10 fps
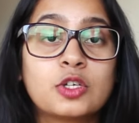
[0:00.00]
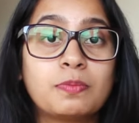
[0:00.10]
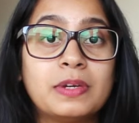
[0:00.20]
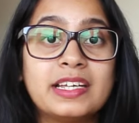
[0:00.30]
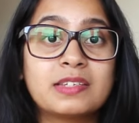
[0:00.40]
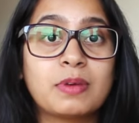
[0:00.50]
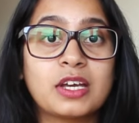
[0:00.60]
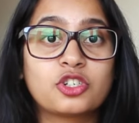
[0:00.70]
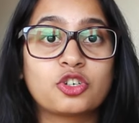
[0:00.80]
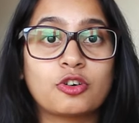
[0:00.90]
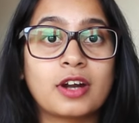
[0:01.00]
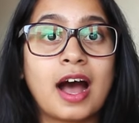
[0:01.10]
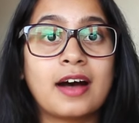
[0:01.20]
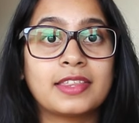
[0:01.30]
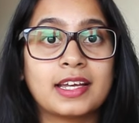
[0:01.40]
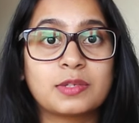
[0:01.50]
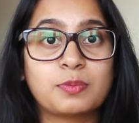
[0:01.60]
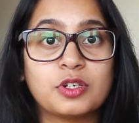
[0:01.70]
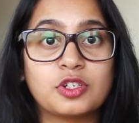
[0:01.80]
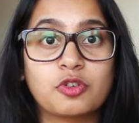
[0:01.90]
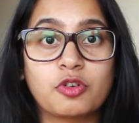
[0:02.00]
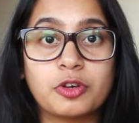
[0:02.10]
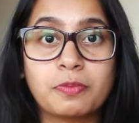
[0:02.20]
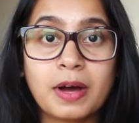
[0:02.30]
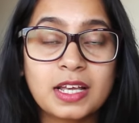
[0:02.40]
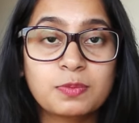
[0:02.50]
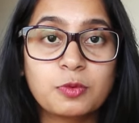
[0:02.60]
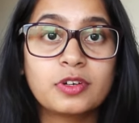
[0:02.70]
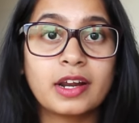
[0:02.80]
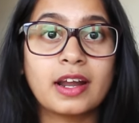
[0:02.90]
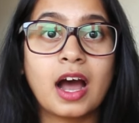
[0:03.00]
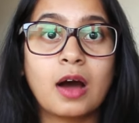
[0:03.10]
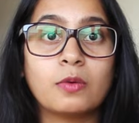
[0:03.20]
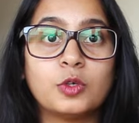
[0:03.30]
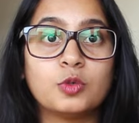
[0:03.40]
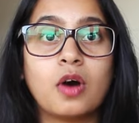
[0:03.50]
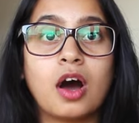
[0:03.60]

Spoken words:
so please make sure how that's printed on your passport and how you